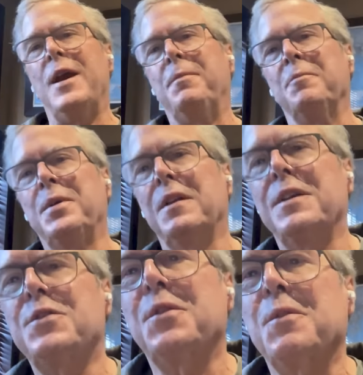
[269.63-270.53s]
could rape and
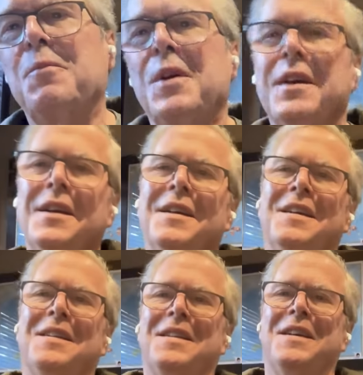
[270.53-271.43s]
pillage the
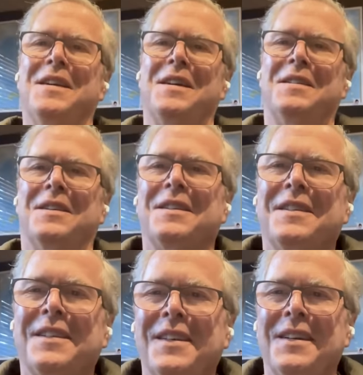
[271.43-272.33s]
the uh,
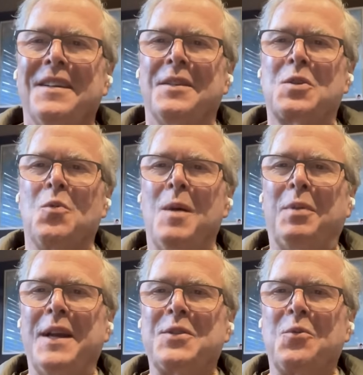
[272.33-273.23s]
the
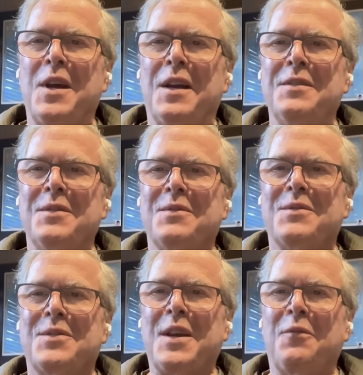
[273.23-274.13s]
swamplands around
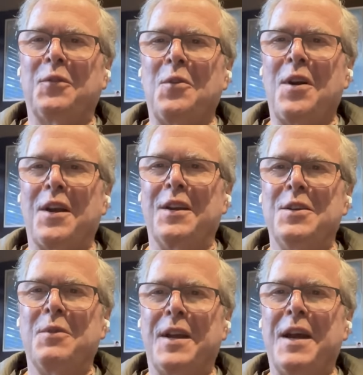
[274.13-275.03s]
South Florida,
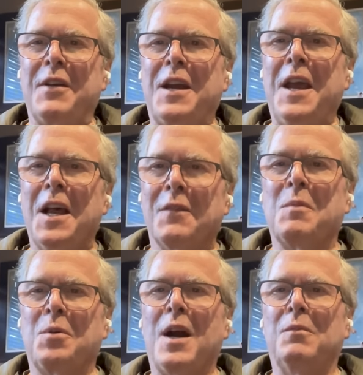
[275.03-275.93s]
and you would have a hell
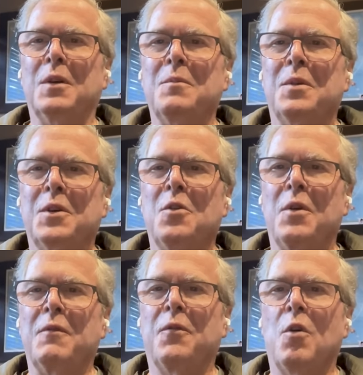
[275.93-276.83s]
of a problem
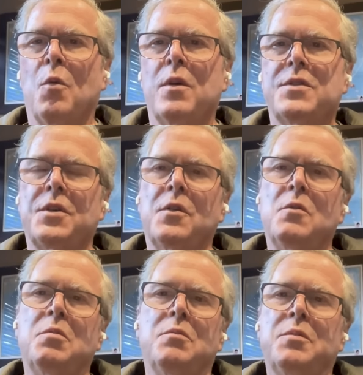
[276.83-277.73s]
going forward.
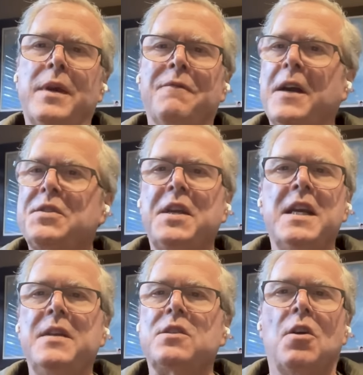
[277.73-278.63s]
So
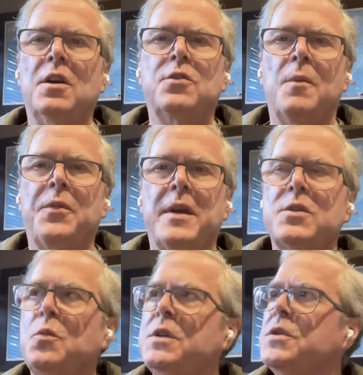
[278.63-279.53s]
investing in these long term
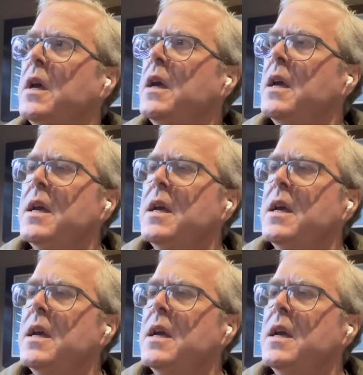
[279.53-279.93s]
things, which